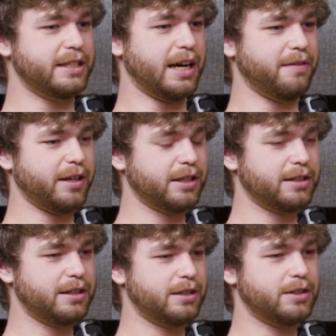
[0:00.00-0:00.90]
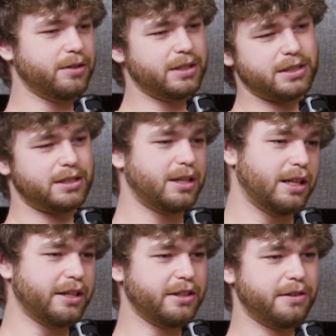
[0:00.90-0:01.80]
diving, so it's a
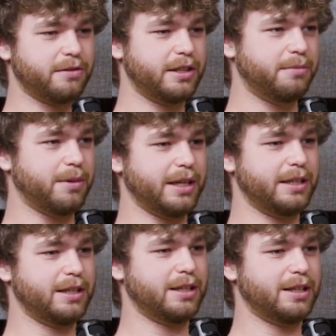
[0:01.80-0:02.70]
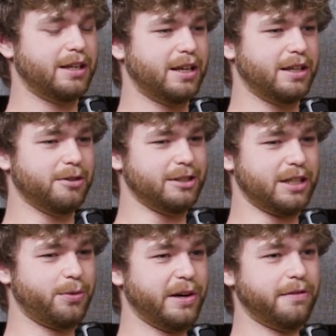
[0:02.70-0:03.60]
little different, but there was a
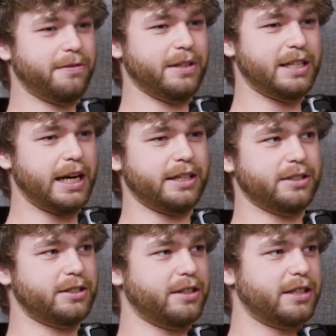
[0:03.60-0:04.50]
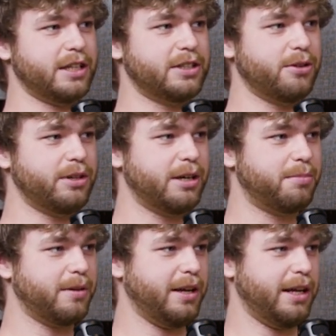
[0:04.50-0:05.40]
12-foot tiger shark that showed up,
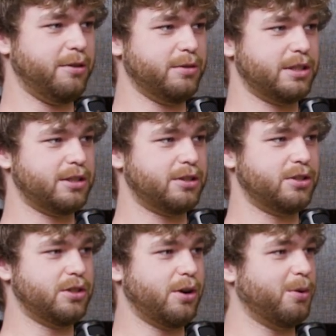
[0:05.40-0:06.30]
and it was so